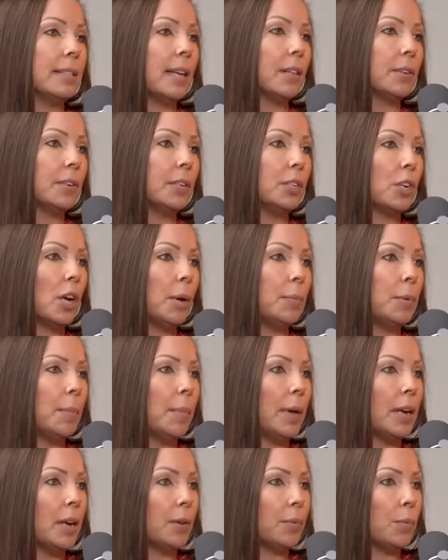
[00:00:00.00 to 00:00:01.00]
salary job, you
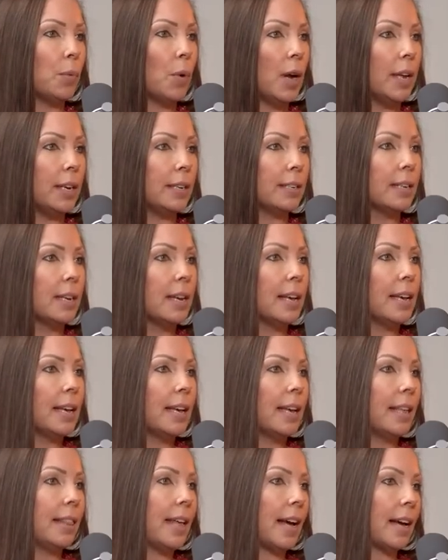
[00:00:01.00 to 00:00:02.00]
may not want
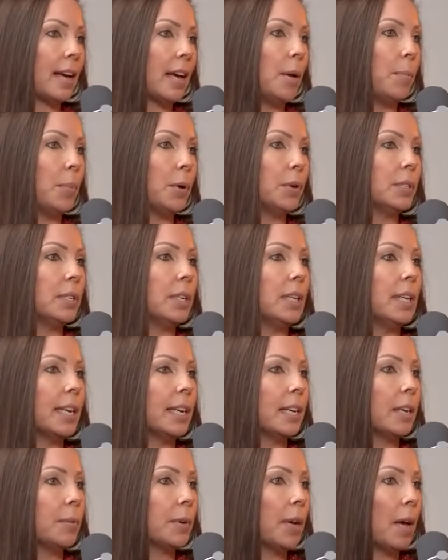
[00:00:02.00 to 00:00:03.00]
that kind of personal
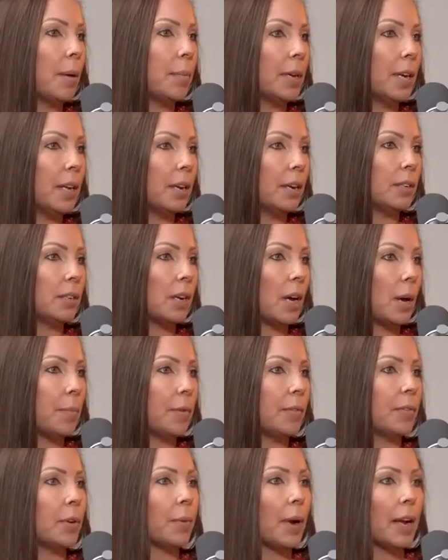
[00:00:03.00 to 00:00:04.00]
income coming in on top
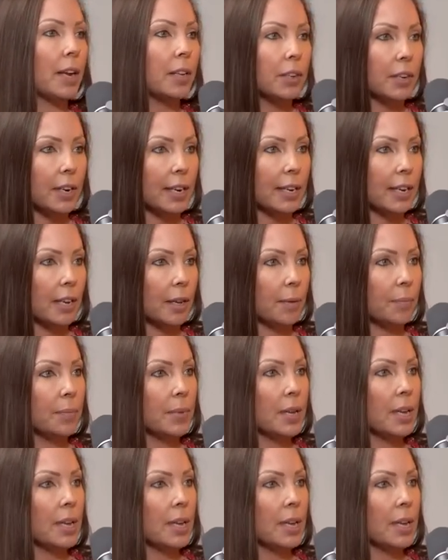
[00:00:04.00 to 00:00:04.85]
of your regular income.